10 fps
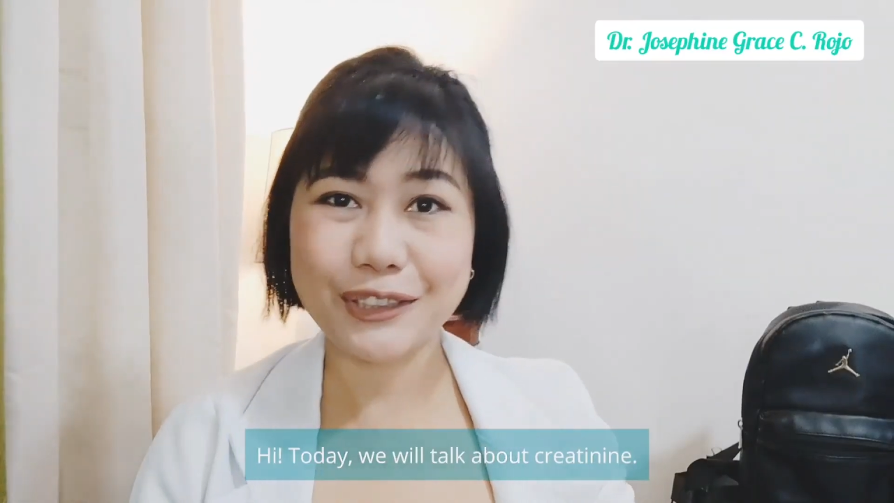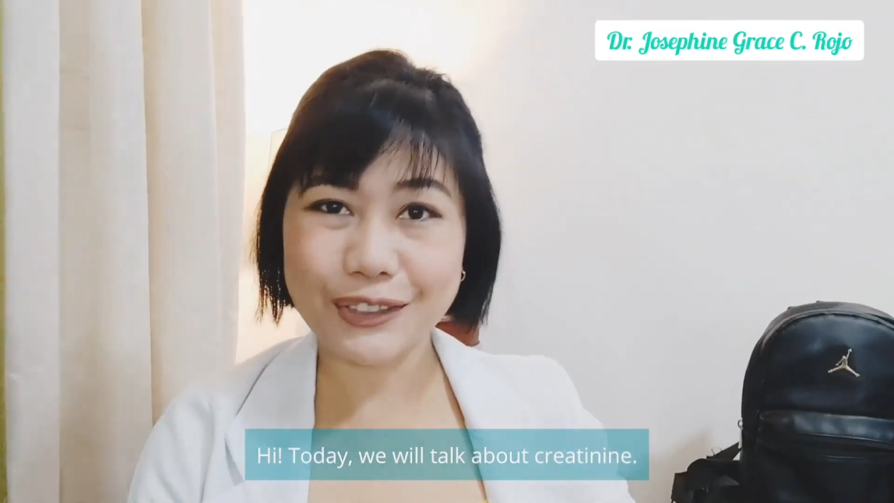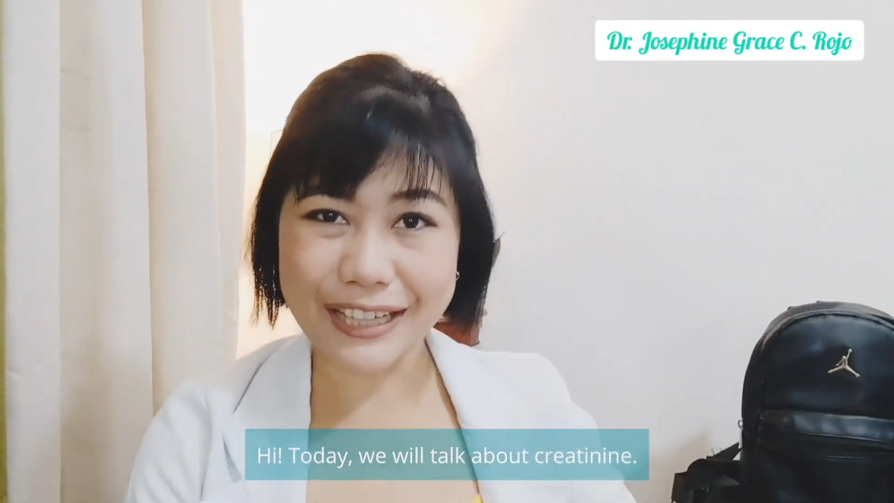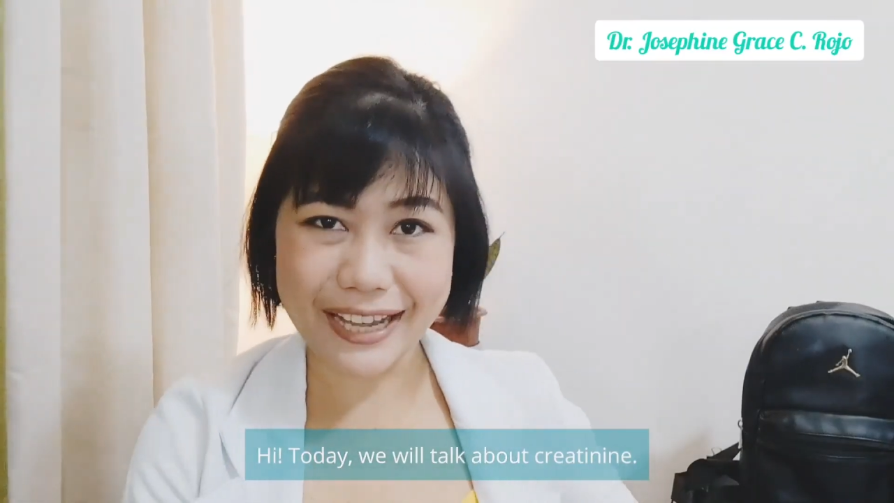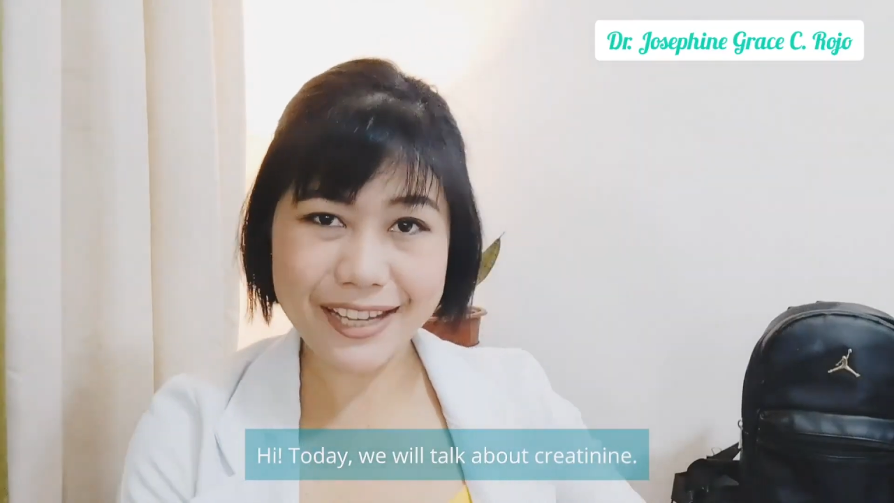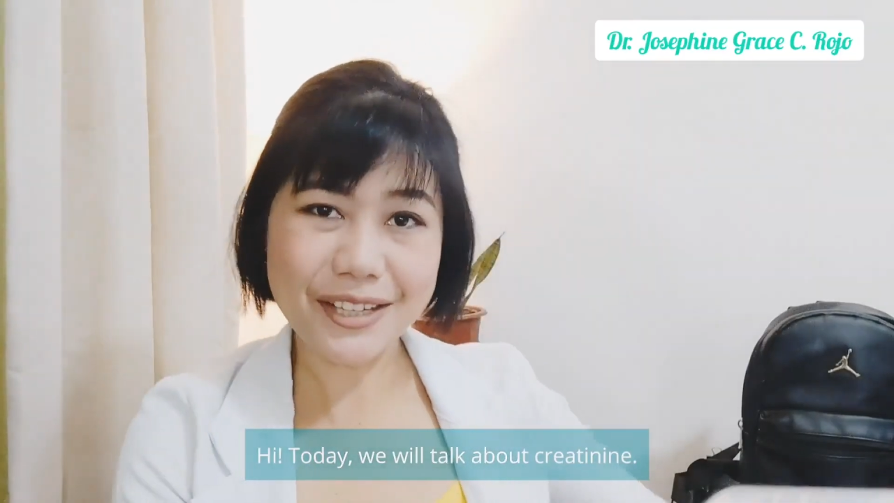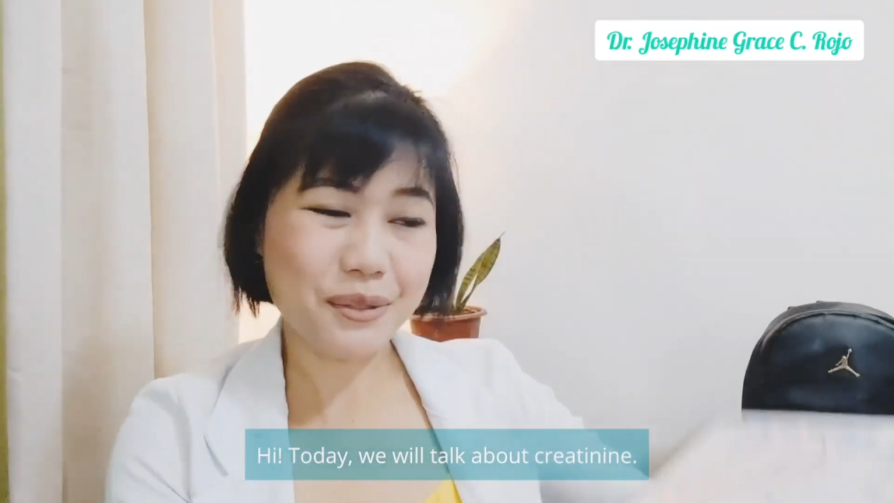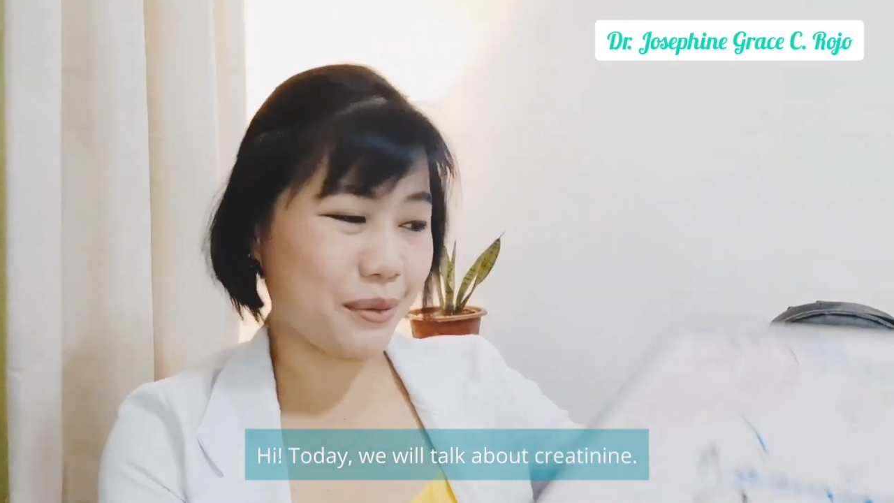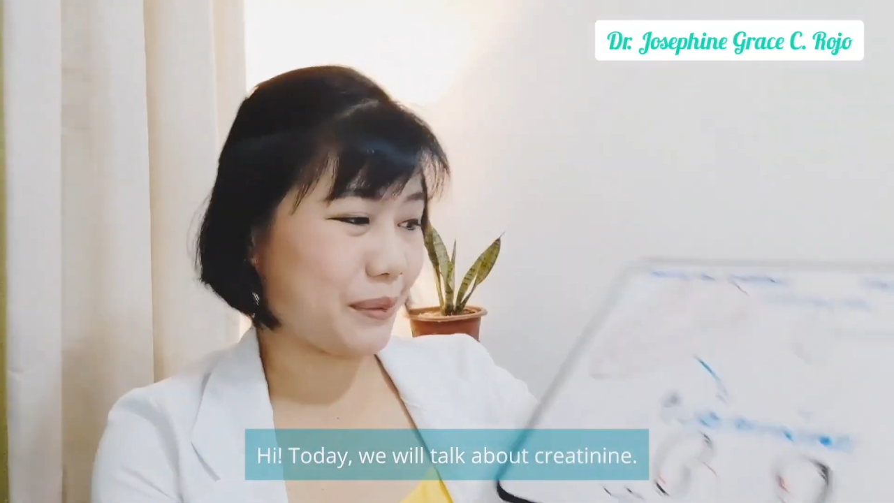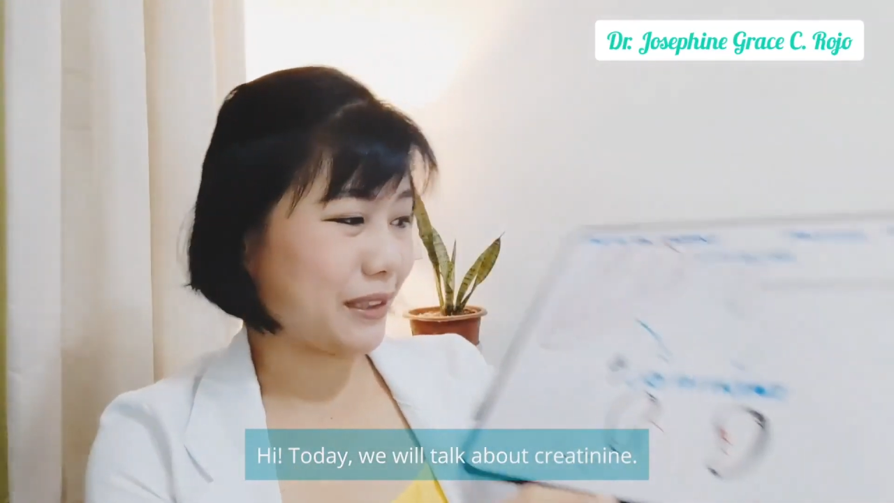Today,
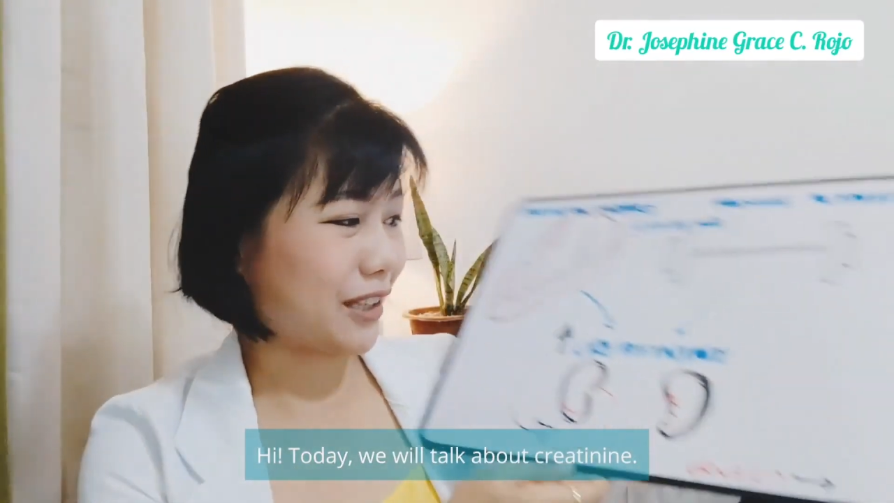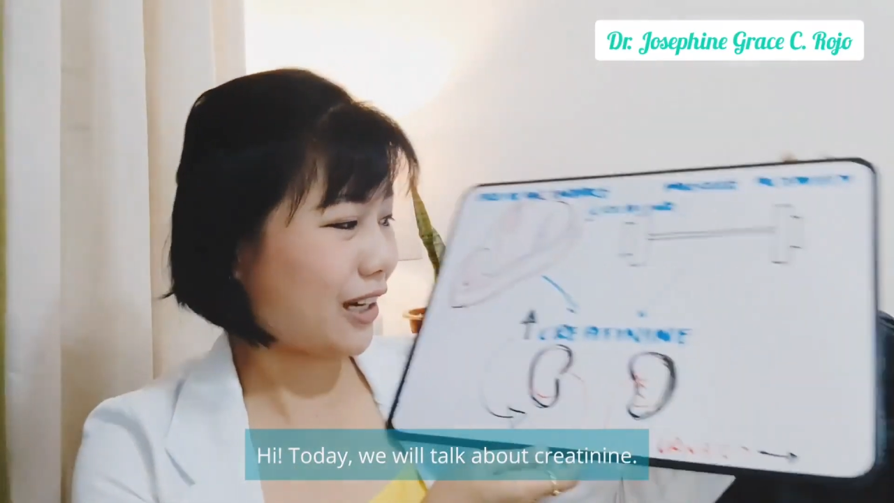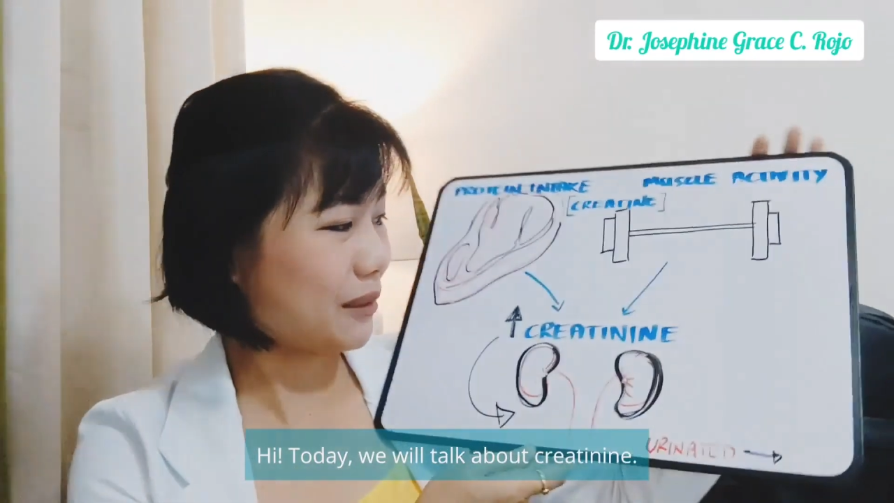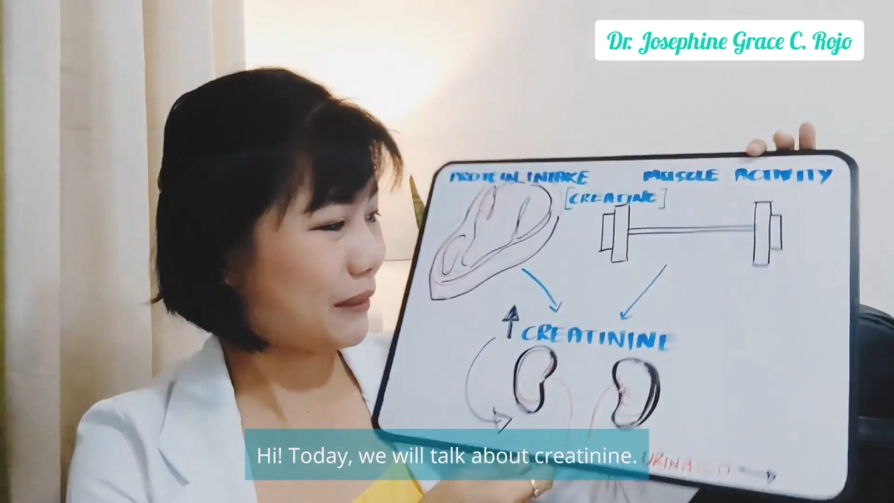we will talk